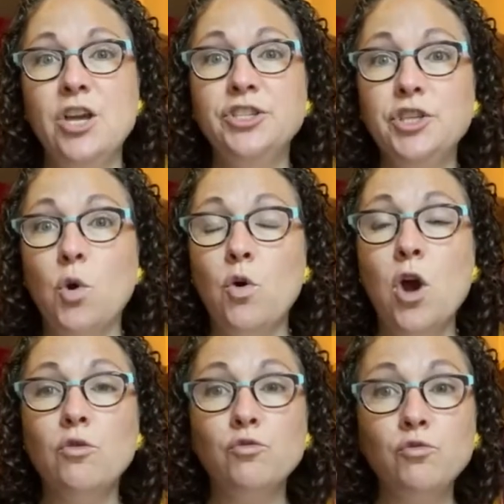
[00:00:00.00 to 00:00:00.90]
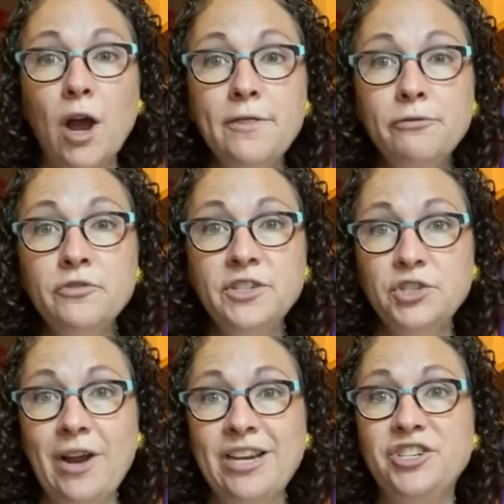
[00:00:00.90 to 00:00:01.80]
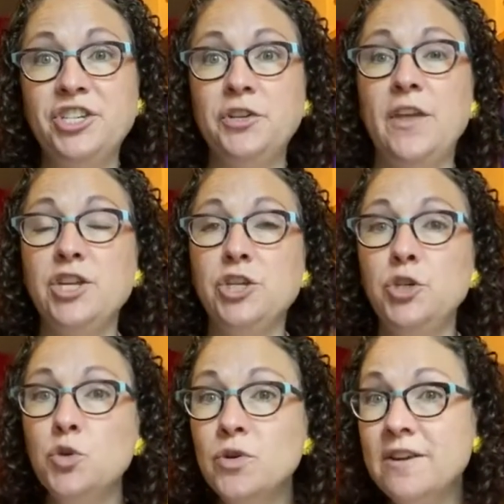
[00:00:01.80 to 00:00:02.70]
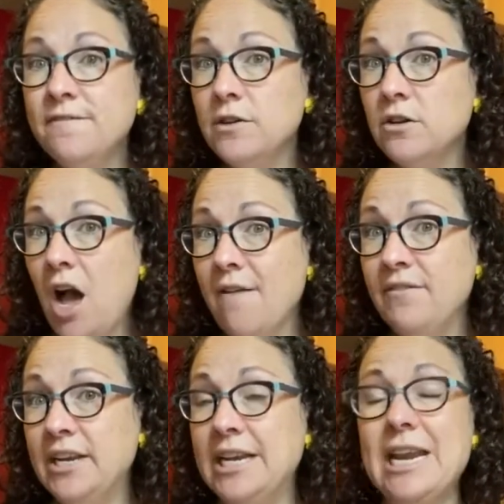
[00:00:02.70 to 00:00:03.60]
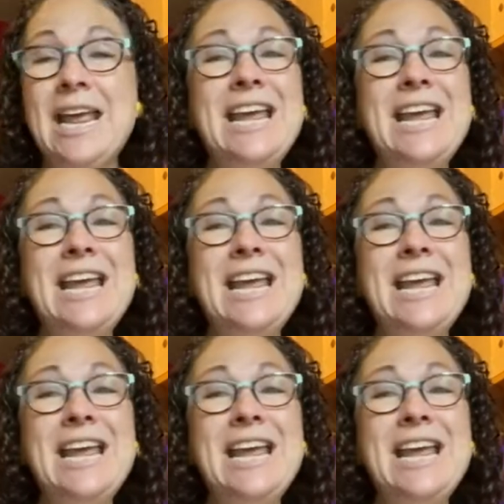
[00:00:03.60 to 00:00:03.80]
So run through the strategy so that you can feel confident